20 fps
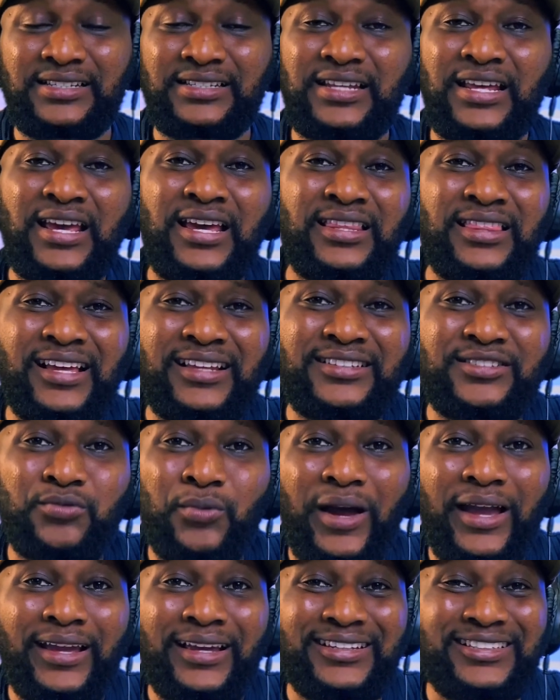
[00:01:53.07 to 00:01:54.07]
That's why
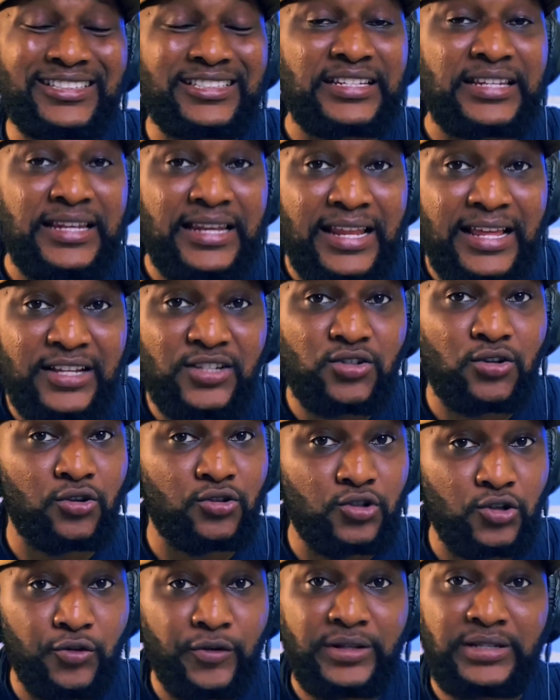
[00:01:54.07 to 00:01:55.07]
it is less
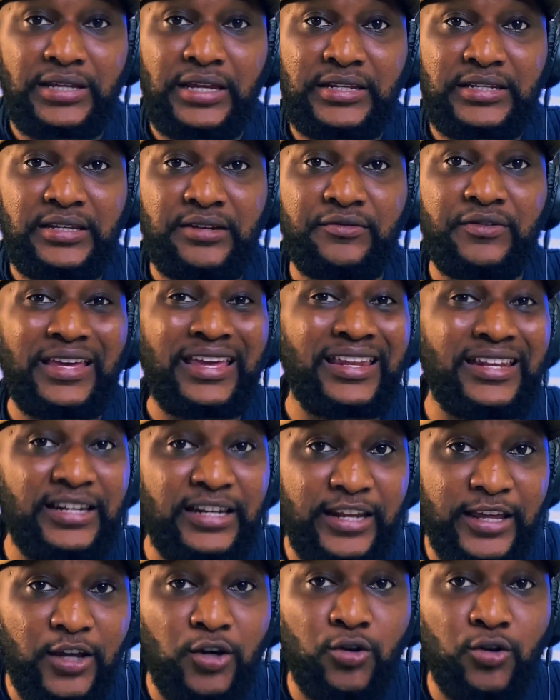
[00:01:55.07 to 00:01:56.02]
authoritative in legal